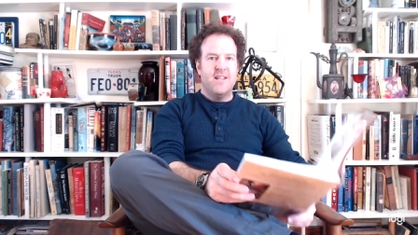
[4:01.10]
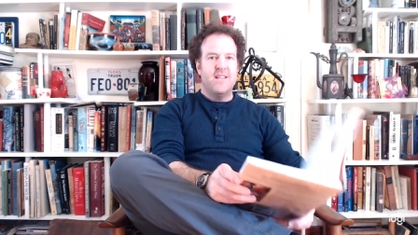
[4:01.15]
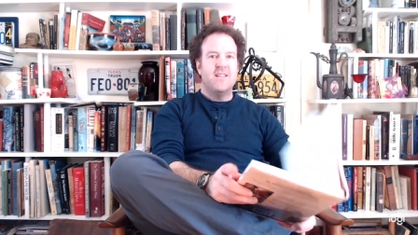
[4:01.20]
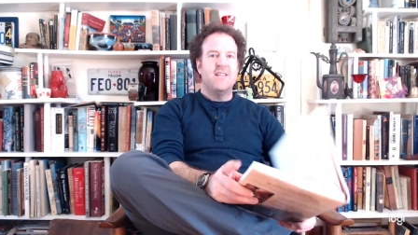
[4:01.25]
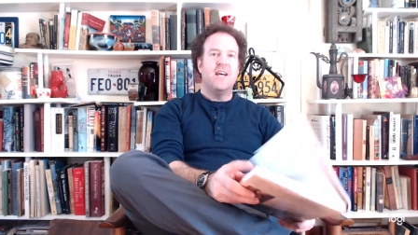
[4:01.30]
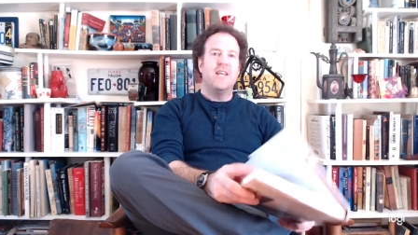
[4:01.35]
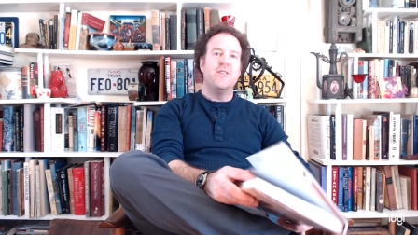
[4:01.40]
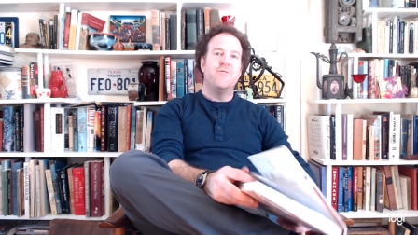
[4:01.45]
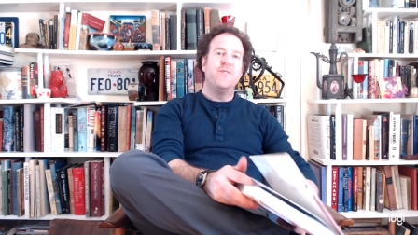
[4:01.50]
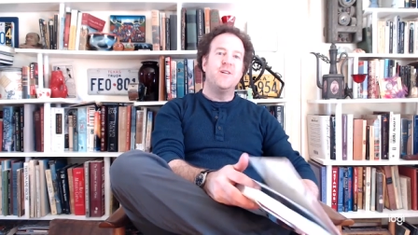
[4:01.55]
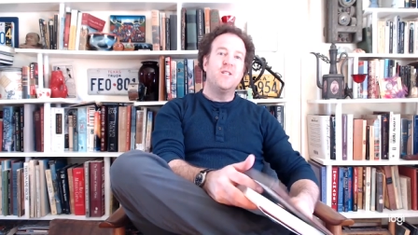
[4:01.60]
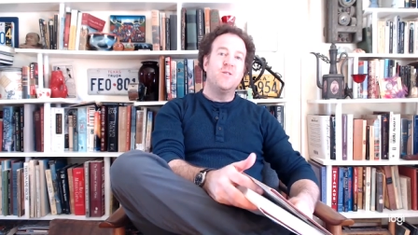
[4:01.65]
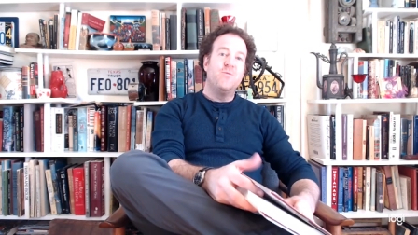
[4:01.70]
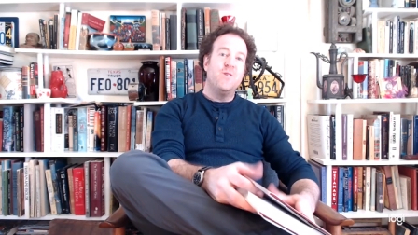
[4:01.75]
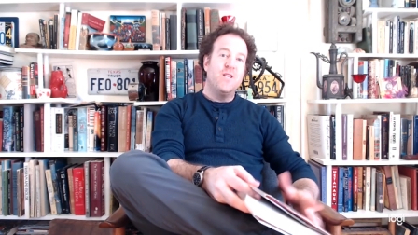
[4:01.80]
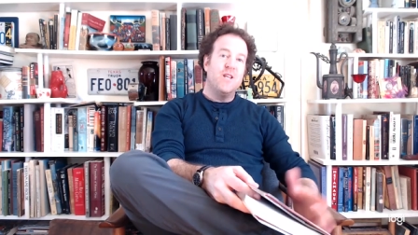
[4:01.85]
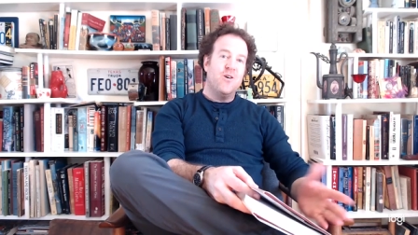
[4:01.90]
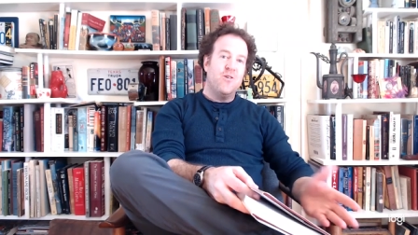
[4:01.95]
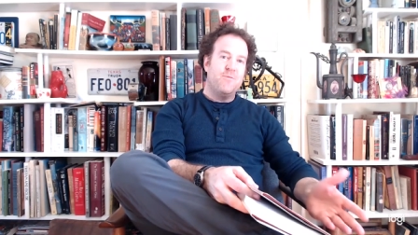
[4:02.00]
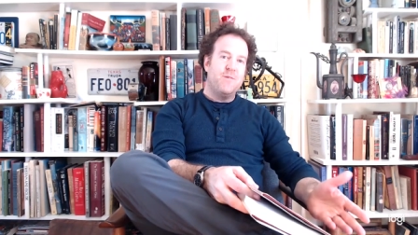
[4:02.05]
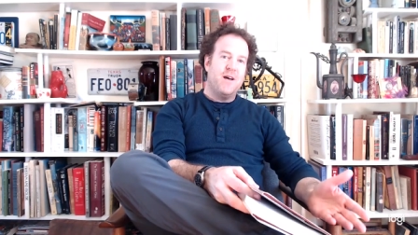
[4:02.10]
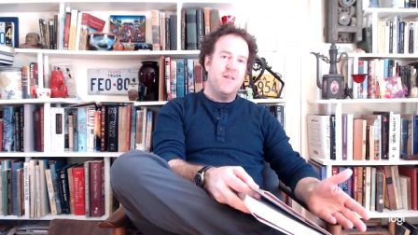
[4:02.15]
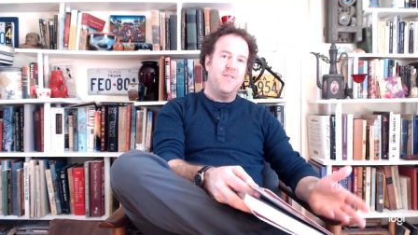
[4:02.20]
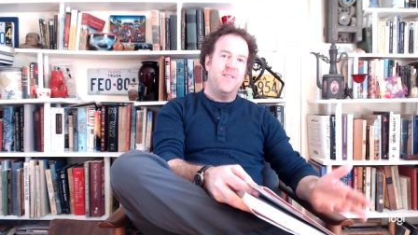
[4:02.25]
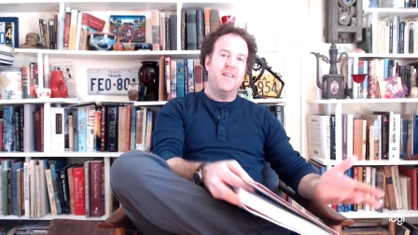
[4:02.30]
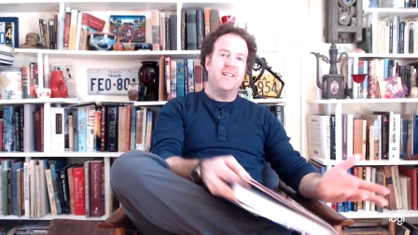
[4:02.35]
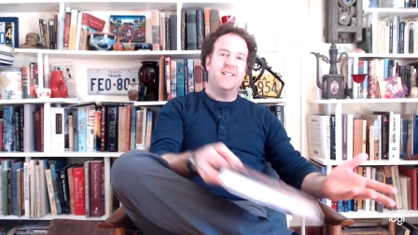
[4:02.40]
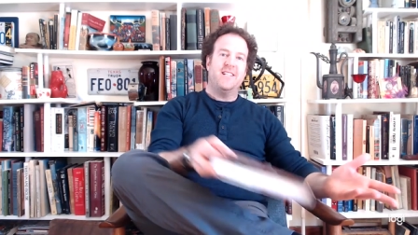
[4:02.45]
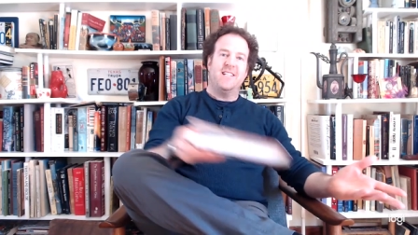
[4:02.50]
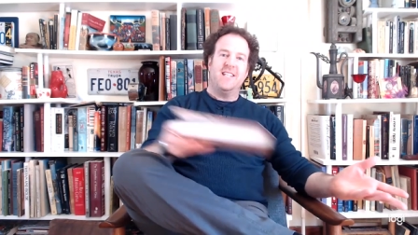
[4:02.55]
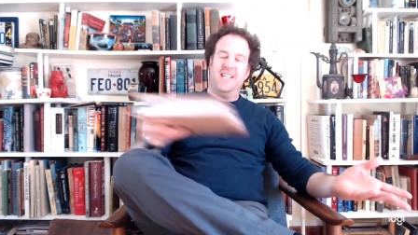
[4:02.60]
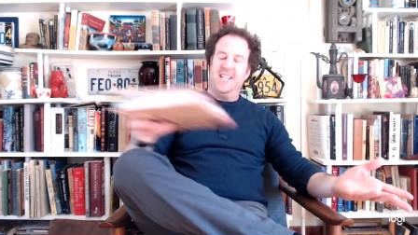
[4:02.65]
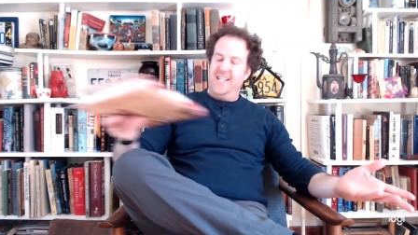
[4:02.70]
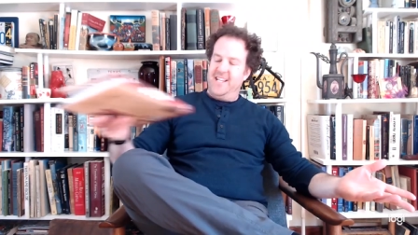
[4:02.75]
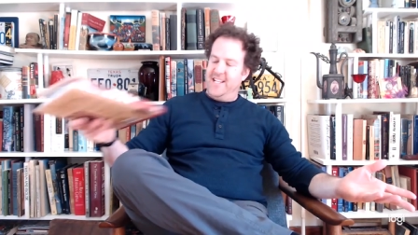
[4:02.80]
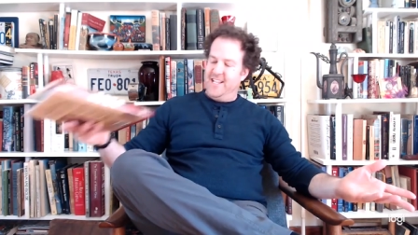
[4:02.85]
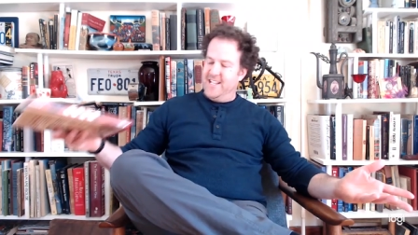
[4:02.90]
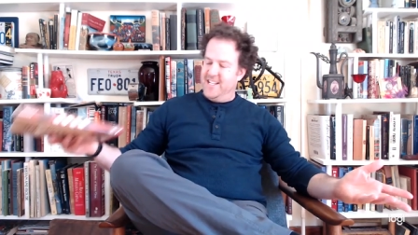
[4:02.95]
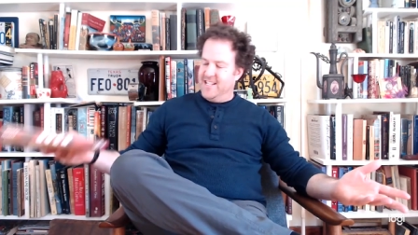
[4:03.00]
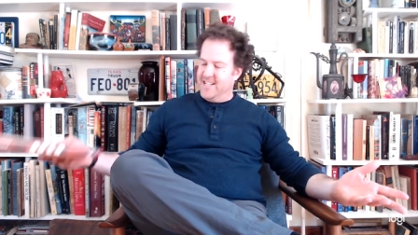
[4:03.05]
And the reason we know about this
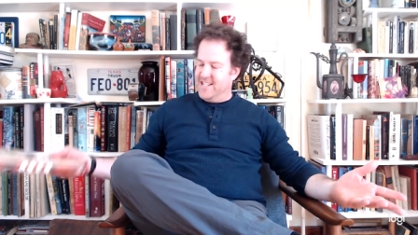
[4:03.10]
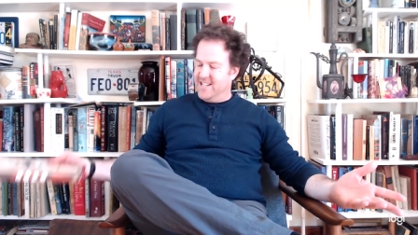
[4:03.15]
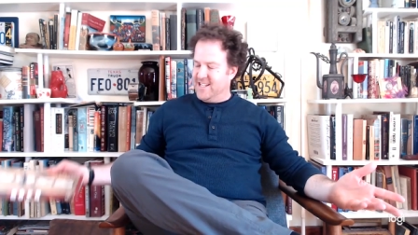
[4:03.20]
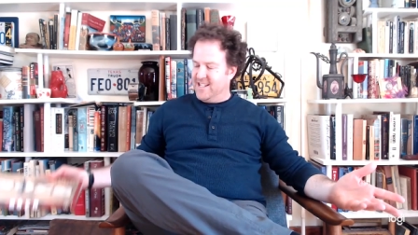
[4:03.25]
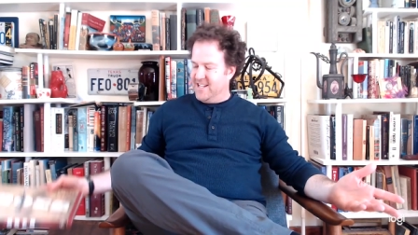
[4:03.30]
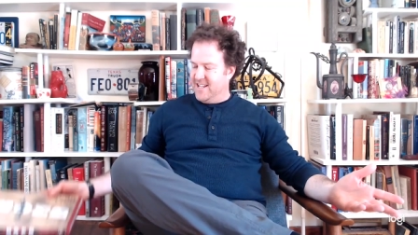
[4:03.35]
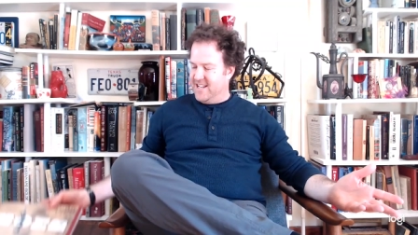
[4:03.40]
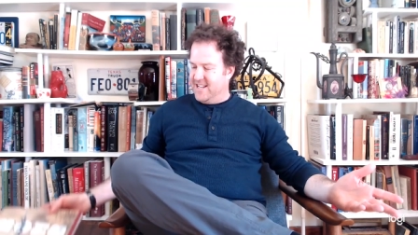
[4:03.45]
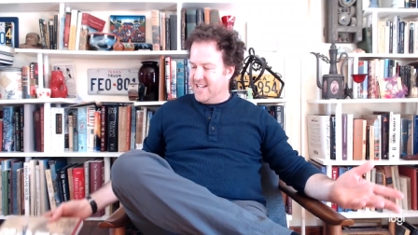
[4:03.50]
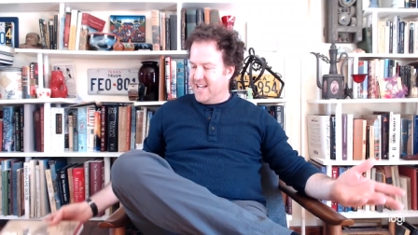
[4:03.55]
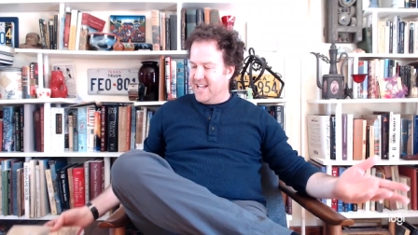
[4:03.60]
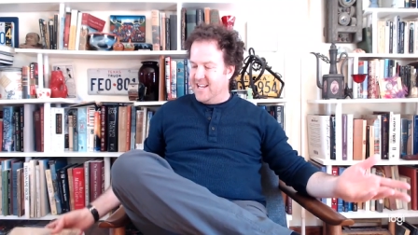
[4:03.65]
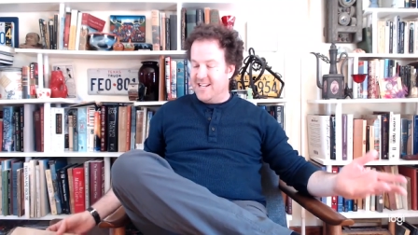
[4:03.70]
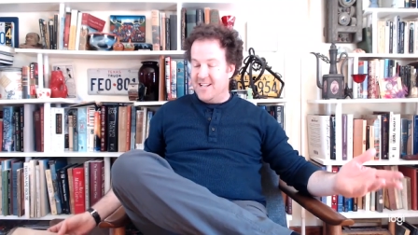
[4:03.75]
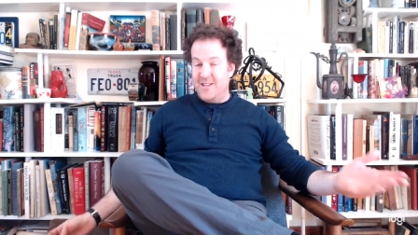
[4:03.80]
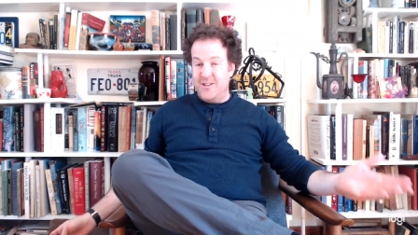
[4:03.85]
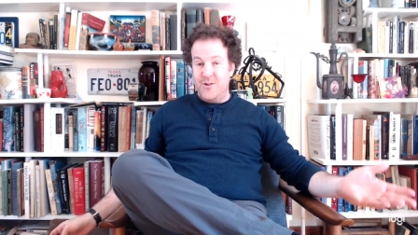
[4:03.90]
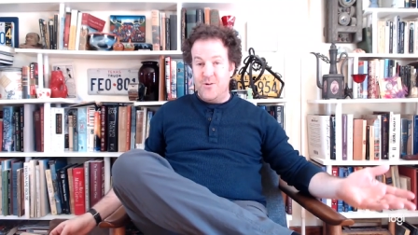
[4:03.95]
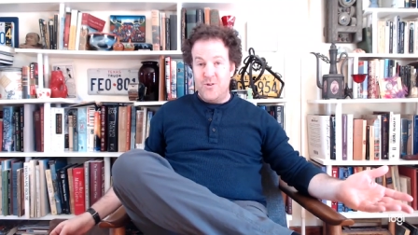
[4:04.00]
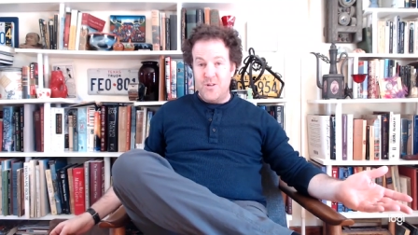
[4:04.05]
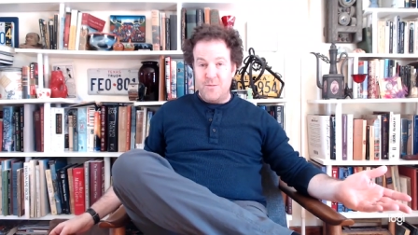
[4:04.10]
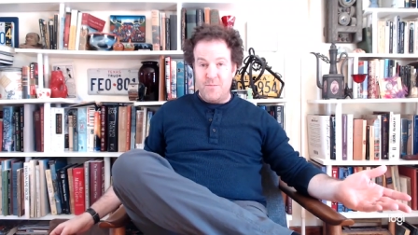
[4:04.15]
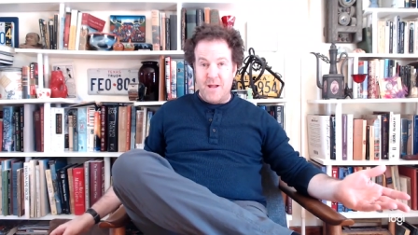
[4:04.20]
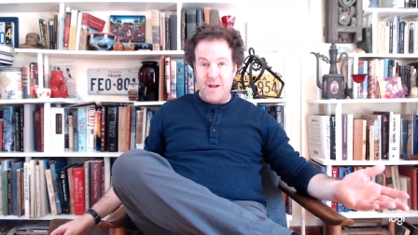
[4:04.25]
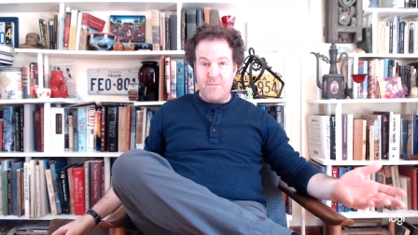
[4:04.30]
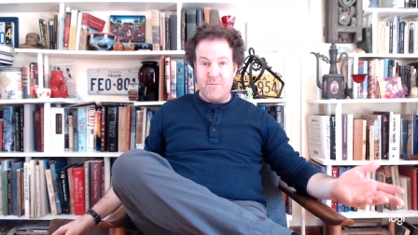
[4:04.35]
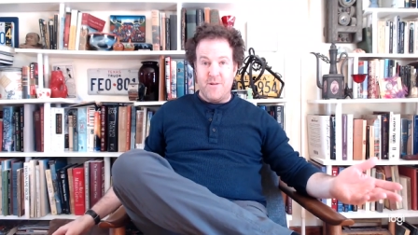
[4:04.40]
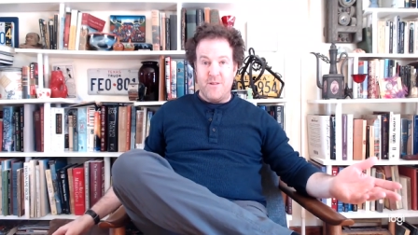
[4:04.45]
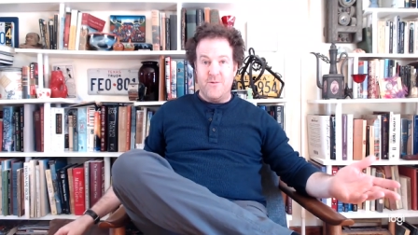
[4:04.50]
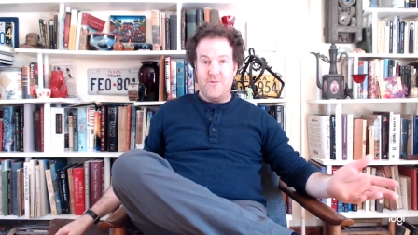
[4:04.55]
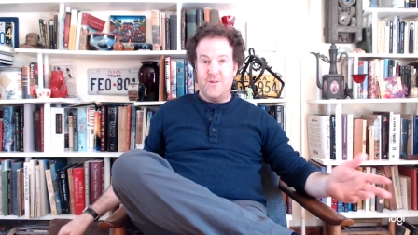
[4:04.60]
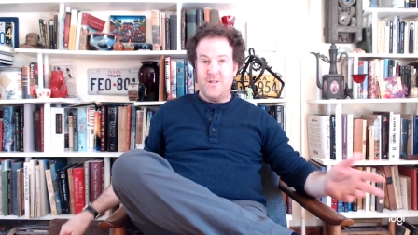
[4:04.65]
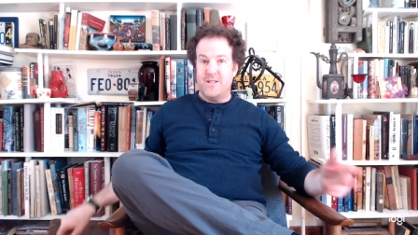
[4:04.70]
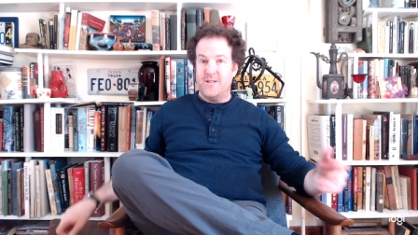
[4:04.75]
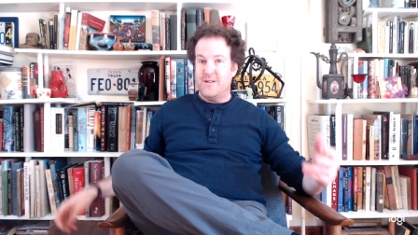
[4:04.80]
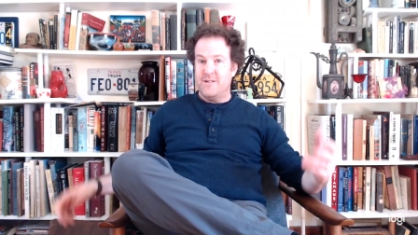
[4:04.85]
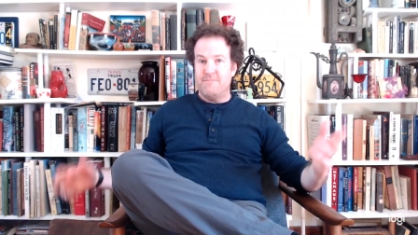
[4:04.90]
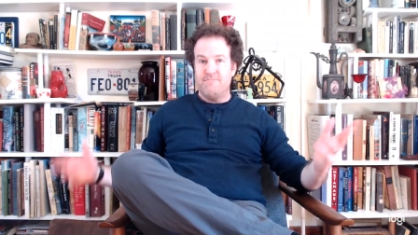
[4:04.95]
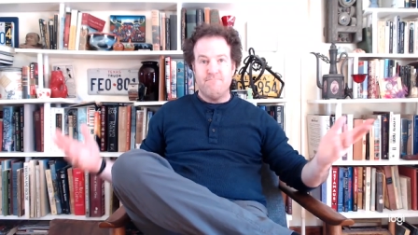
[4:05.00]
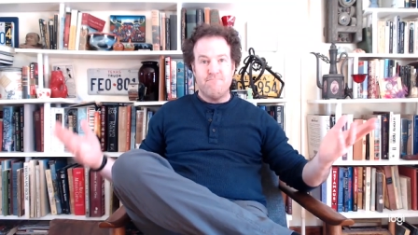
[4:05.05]
is it got into the newspaper. There was a